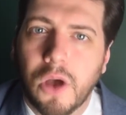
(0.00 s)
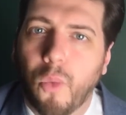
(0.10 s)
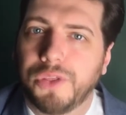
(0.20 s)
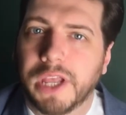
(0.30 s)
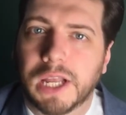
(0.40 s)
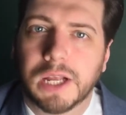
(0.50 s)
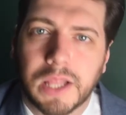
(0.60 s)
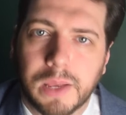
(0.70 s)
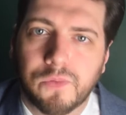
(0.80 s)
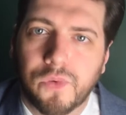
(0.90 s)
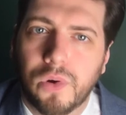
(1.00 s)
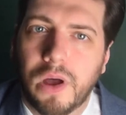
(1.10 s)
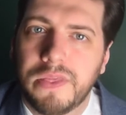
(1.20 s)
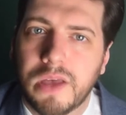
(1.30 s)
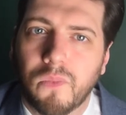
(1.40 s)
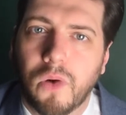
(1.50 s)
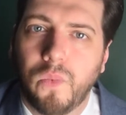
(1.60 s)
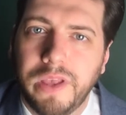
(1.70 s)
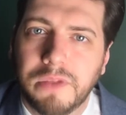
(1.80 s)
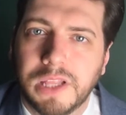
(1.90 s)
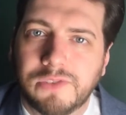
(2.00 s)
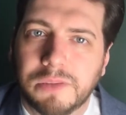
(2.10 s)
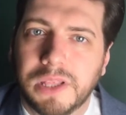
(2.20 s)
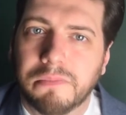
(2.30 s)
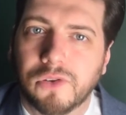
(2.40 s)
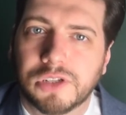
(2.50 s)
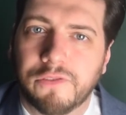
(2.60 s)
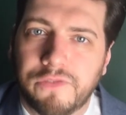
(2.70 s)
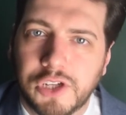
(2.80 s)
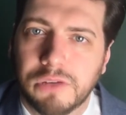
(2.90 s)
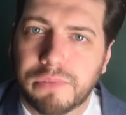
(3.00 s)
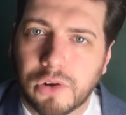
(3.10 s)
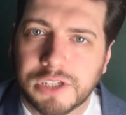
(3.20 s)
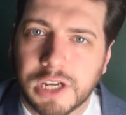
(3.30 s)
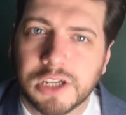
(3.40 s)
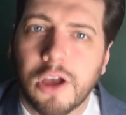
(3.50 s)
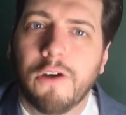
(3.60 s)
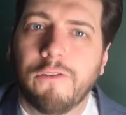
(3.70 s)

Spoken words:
what they can claim for, and then what we believe to be the most efficient process